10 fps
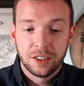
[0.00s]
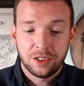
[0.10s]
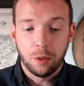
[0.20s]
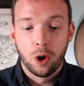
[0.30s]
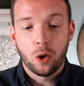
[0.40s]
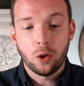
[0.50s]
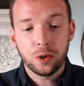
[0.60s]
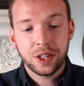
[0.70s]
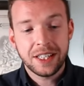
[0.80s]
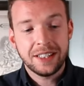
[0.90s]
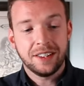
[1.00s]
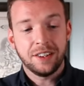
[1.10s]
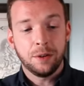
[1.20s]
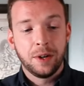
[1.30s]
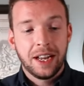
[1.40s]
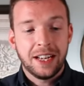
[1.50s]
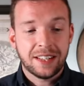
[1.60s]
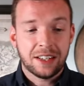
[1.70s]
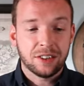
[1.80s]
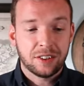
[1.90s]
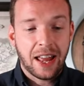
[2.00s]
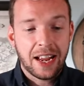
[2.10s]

So all you need to do is head onto the